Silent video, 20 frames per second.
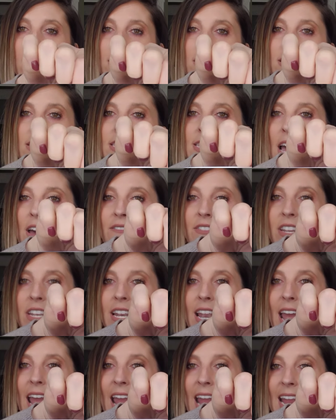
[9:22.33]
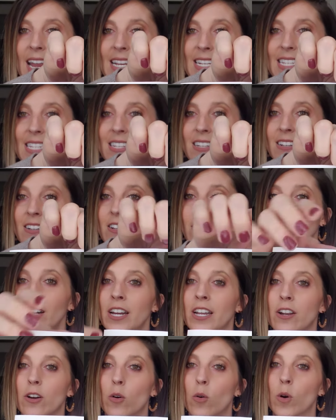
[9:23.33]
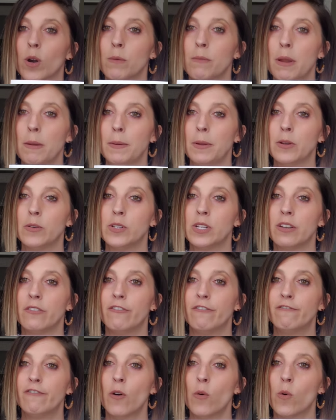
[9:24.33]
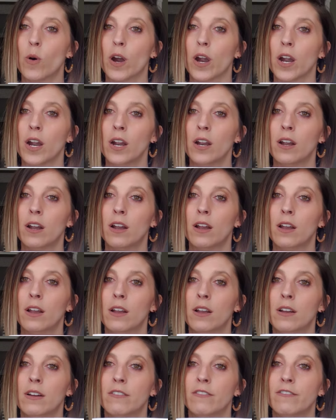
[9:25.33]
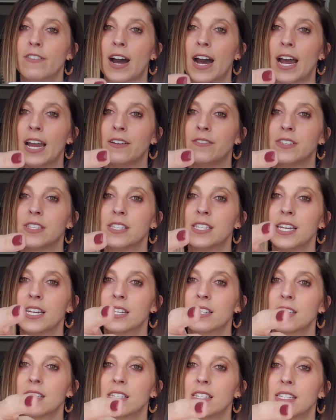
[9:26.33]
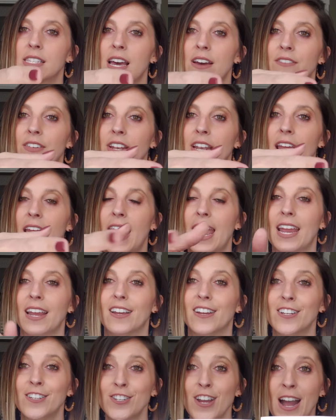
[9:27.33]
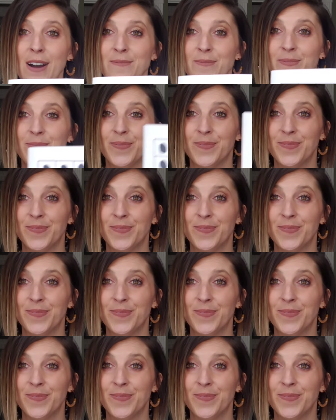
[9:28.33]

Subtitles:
7, 8. Good. Or maybe you did 4, 5, 6, 7, 8. Good job.